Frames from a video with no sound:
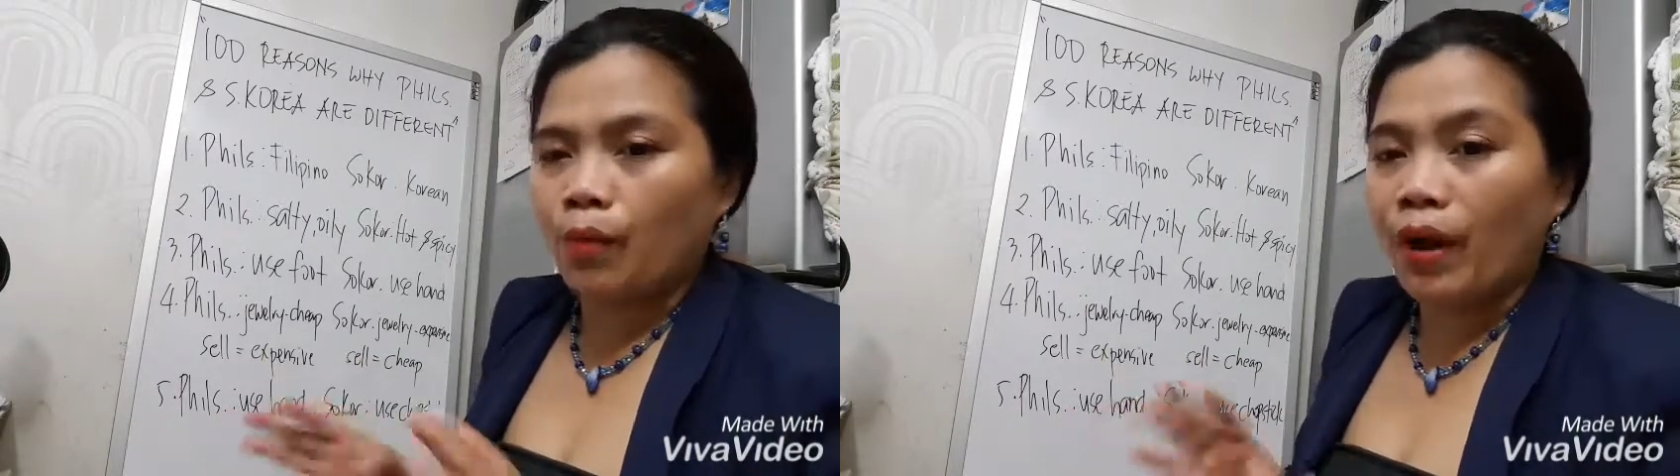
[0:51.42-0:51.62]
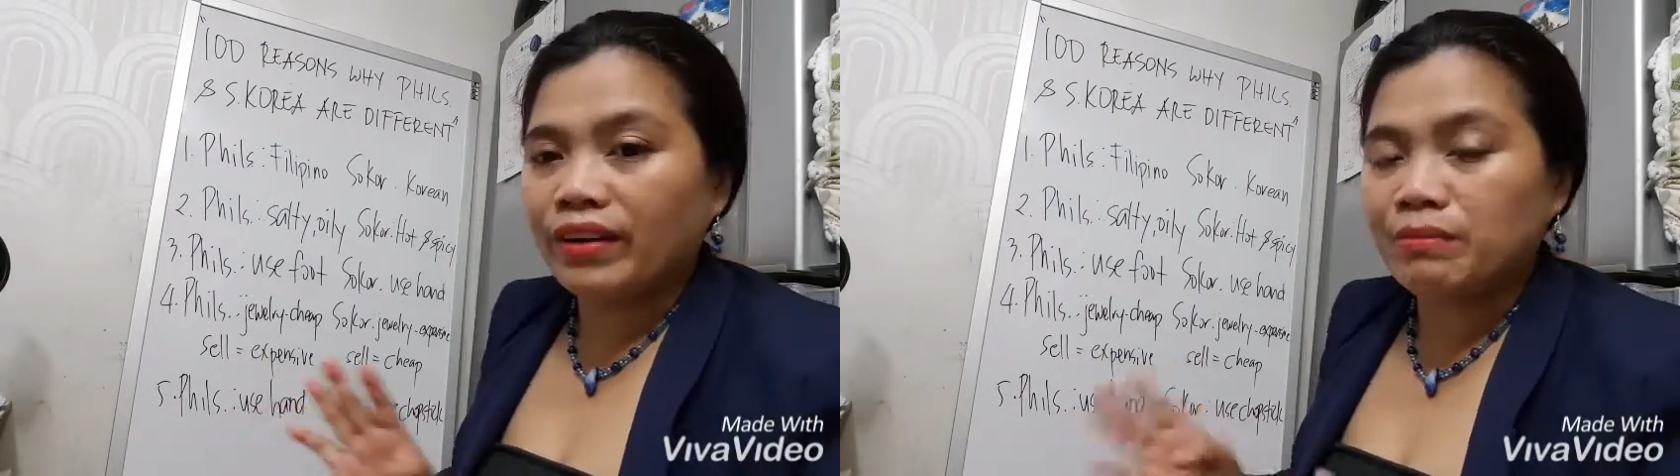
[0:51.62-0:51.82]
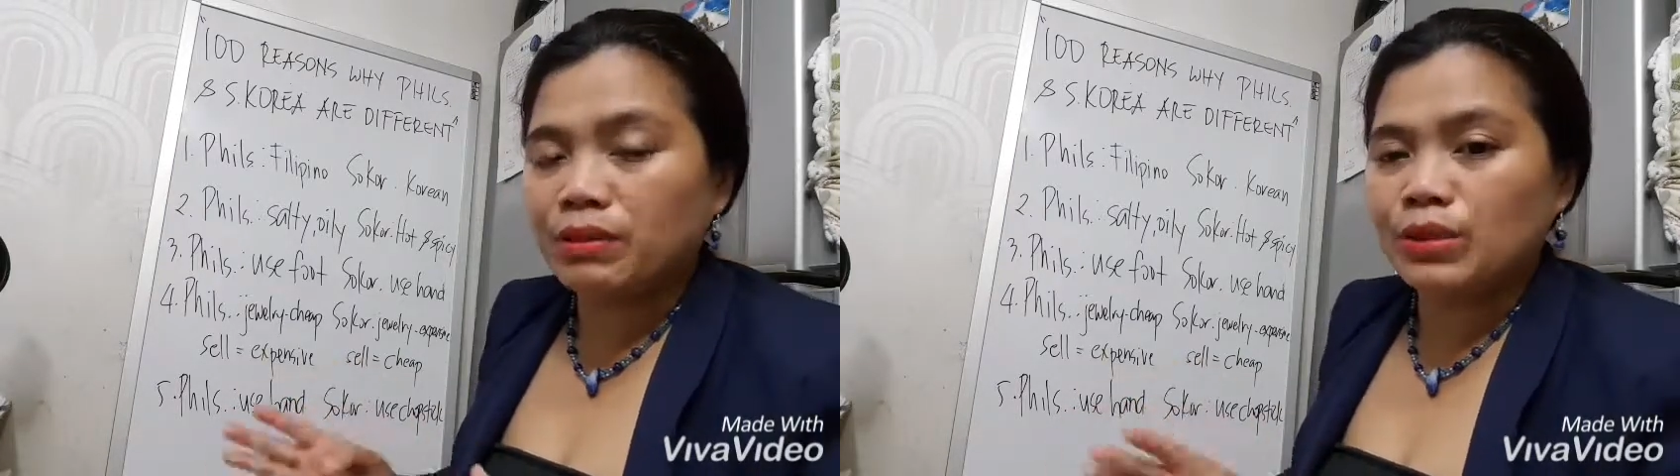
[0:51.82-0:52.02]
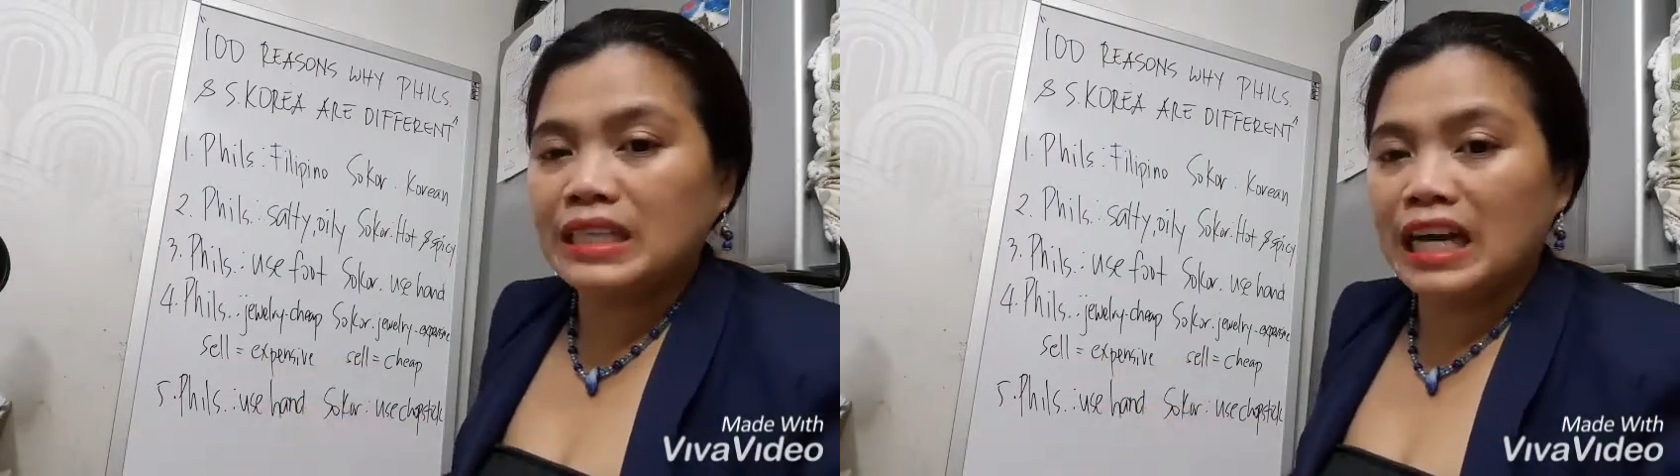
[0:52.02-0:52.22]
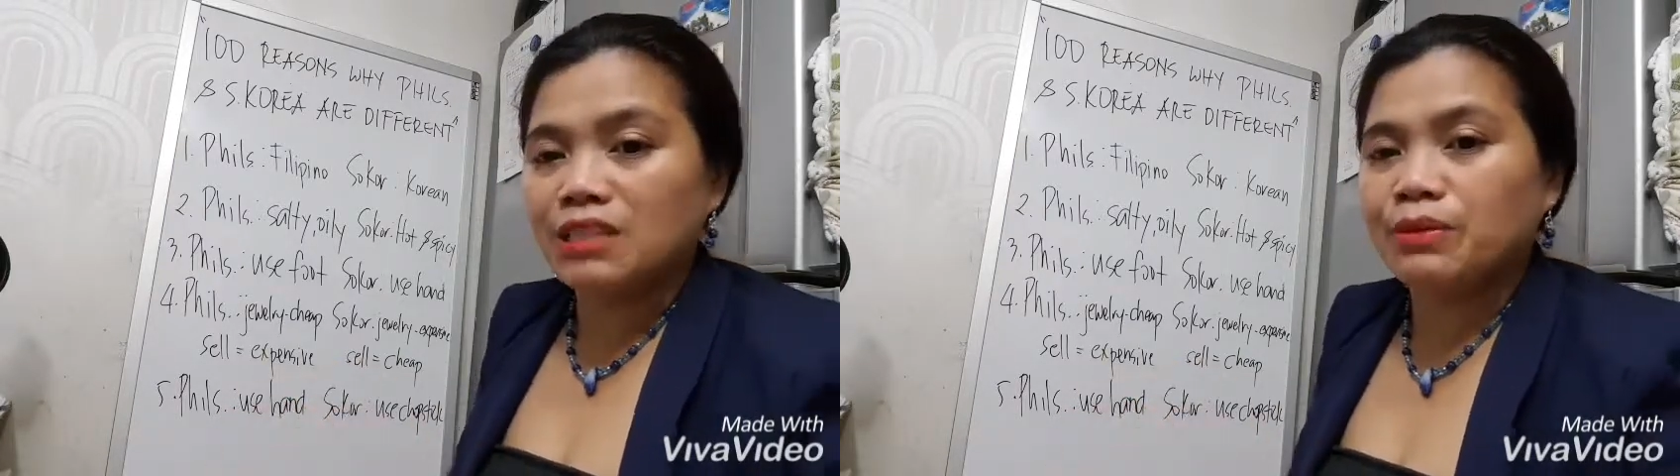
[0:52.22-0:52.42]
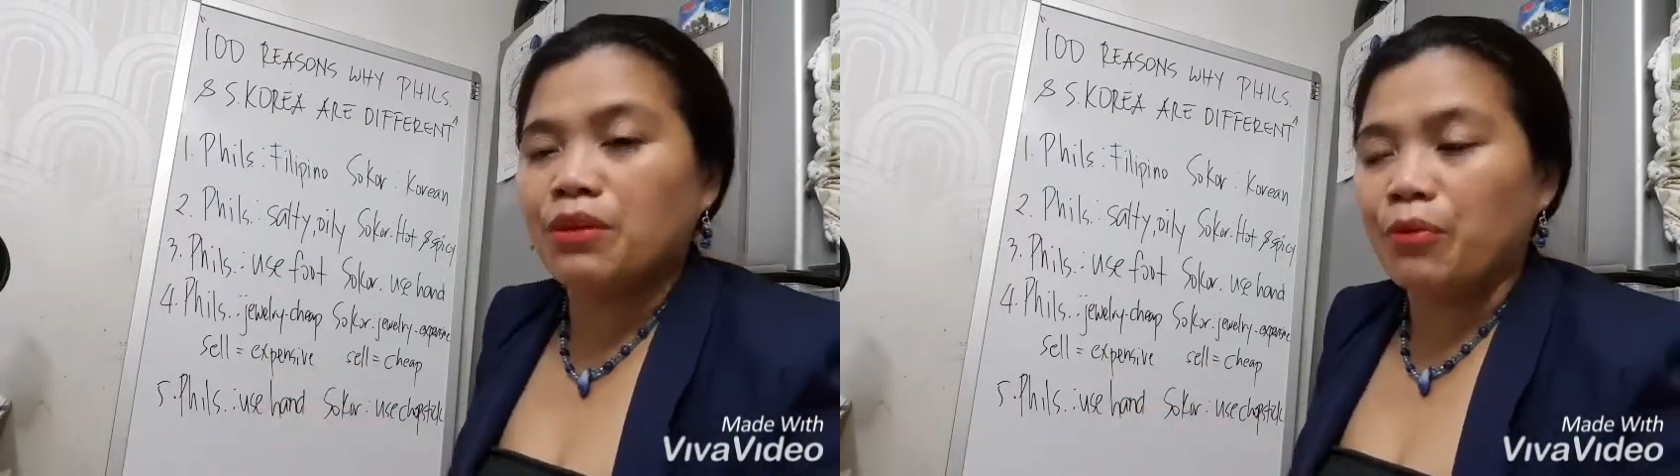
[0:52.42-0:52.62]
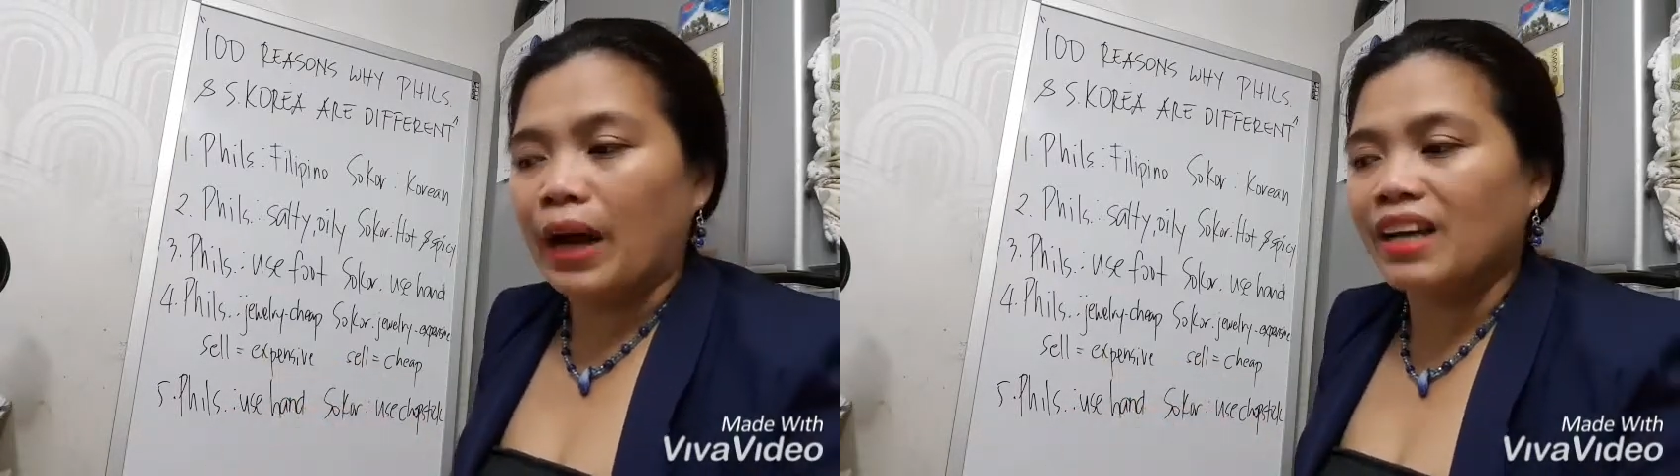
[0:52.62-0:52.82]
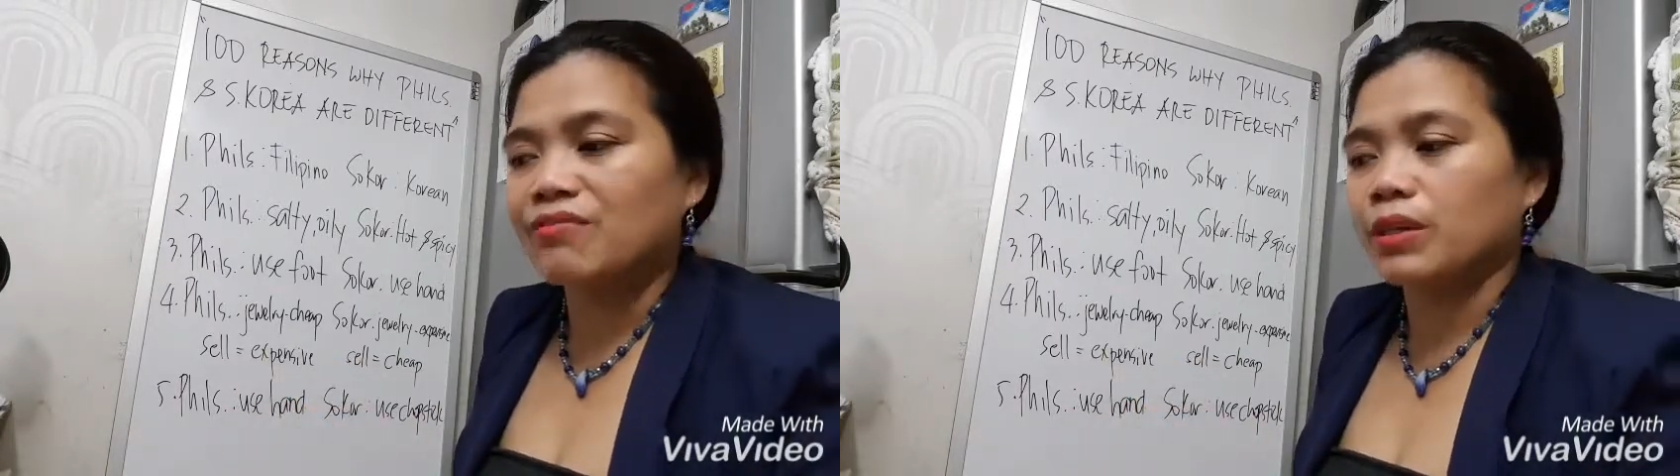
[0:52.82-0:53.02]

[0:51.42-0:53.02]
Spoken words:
quarrel between the husband and wife,